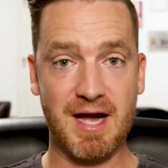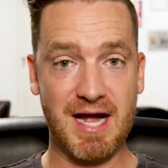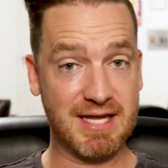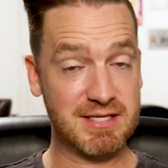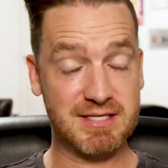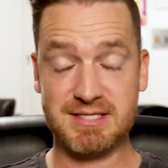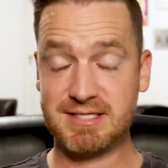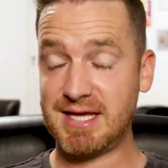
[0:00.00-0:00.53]
I
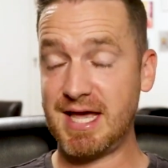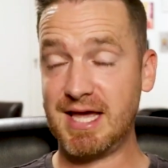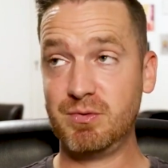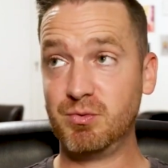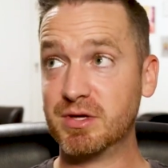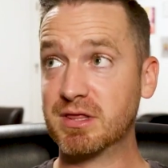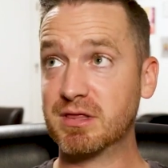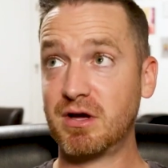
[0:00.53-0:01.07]
can say
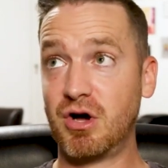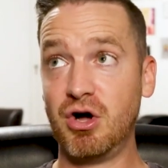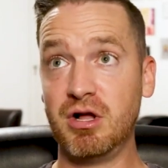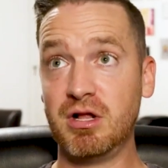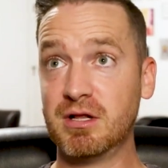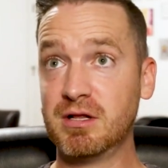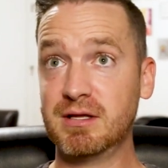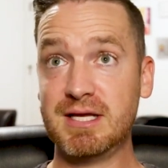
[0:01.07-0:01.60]
with
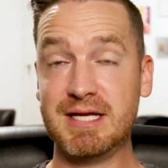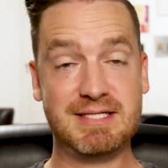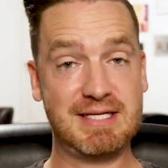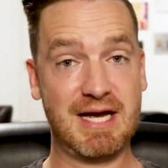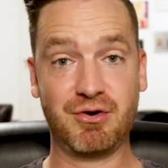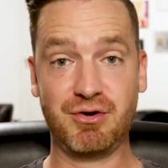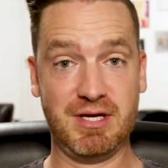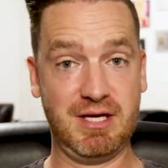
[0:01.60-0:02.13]
all
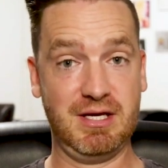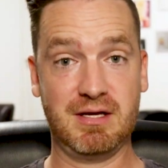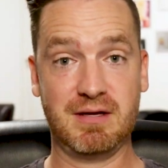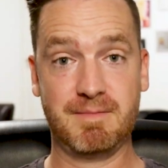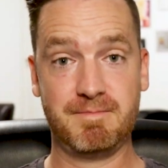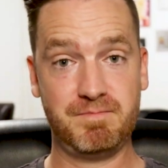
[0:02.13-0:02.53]
integrity,